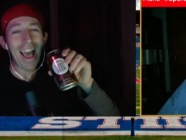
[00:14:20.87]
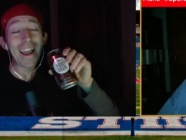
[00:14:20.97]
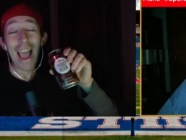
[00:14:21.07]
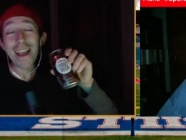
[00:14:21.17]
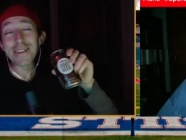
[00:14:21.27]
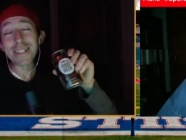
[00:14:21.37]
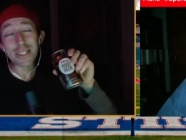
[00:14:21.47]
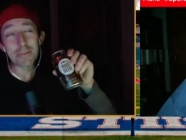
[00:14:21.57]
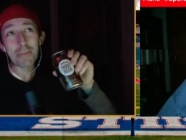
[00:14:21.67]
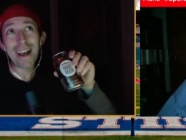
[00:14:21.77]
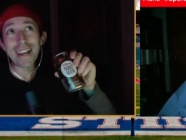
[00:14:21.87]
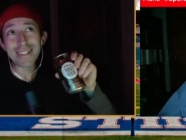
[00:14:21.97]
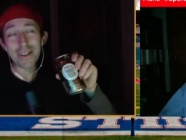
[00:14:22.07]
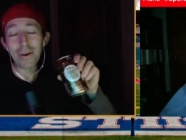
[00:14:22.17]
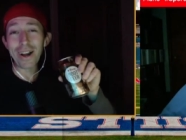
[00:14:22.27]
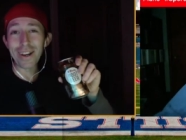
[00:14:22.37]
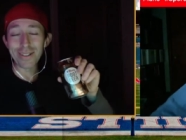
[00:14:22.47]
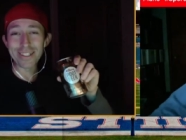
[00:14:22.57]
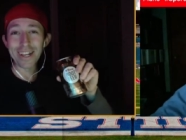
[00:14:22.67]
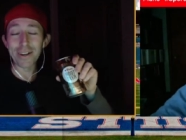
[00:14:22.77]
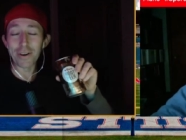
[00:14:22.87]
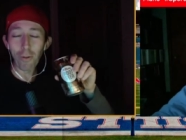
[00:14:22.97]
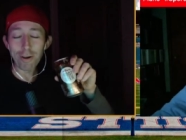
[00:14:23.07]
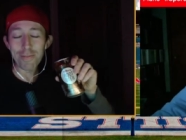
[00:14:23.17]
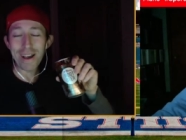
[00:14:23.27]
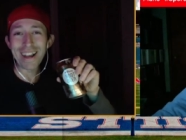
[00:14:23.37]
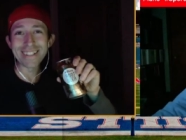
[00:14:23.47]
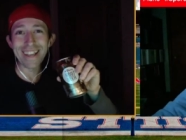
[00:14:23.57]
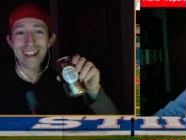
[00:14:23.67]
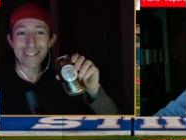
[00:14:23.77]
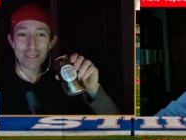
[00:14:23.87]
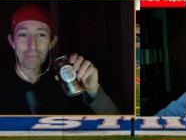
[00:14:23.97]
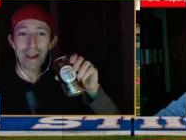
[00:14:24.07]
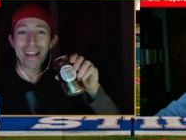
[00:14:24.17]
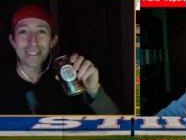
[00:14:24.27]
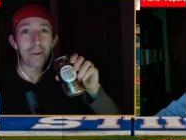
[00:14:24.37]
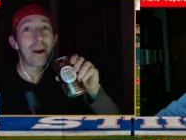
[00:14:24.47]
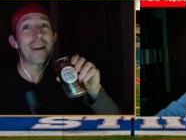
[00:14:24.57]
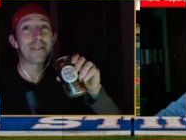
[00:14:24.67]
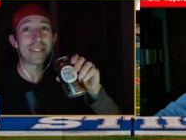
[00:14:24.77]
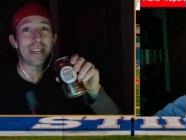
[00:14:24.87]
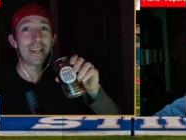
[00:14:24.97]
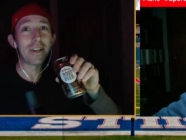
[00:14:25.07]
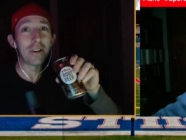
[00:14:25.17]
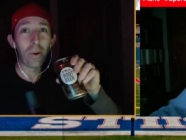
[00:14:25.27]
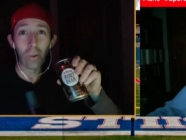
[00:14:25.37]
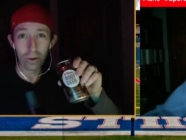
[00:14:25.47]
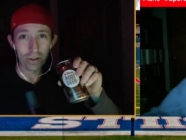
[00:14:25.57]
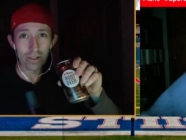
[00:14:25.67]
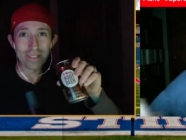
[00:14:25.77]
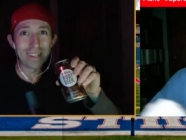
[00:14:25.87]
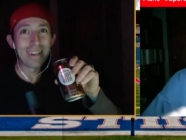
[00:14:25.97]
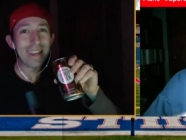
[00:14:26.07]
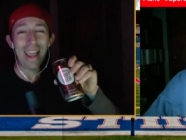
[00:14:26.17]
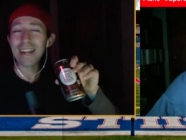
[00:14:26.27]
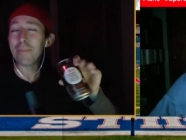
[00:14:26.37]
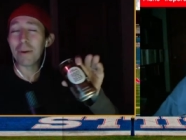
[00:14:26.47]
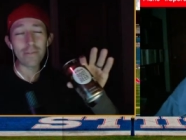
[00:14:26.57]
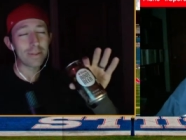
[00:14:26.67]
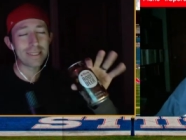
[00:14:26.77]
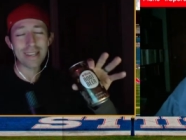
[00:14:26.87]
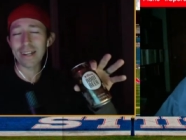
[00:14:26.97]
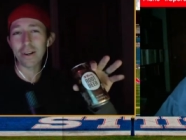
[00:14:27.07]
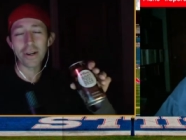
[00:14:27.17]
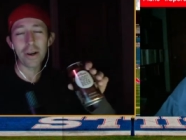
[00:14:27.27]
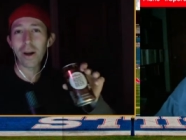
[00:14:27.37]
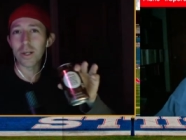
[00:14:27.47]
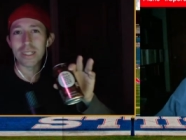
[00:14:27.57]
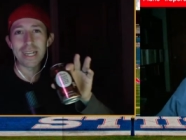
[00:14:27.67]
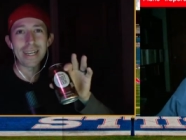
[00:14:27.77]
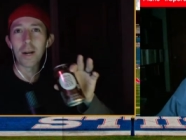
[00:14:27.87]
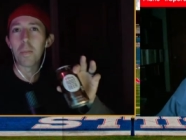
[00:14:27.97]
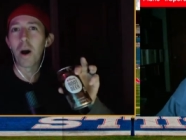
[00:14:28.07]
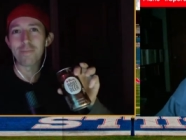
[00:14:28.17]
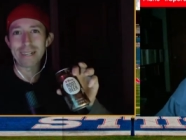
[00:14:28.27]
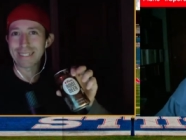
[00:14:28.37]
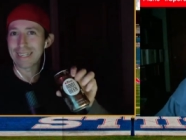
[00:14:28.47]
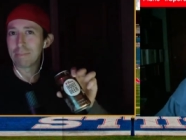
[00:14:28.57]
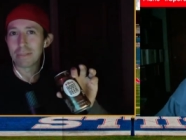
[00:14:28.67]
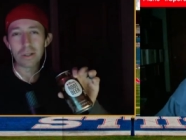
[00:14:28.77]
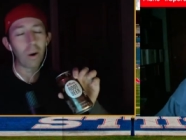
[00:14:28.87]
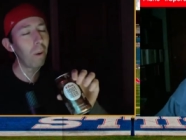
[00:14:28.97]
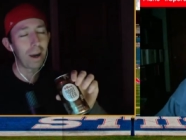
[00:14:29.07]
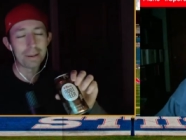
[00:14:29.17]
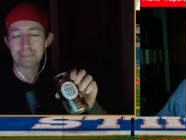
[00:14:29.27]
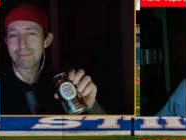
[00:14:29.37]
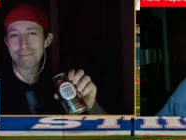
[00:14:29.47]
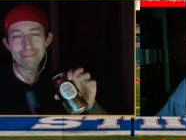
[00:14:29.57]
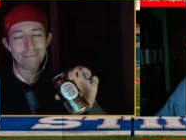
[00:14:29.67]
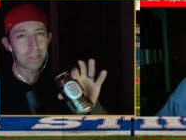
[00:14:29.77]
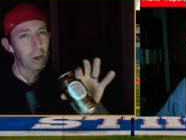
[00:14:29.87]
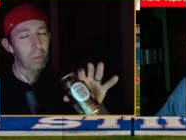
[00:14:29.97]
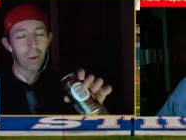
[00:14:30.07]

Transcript: I, I despise Ohio State quarterbacks. I despise Ohio State corners. Anybody from the secondary Ohio State, get them off my team. Don't want them. Don't.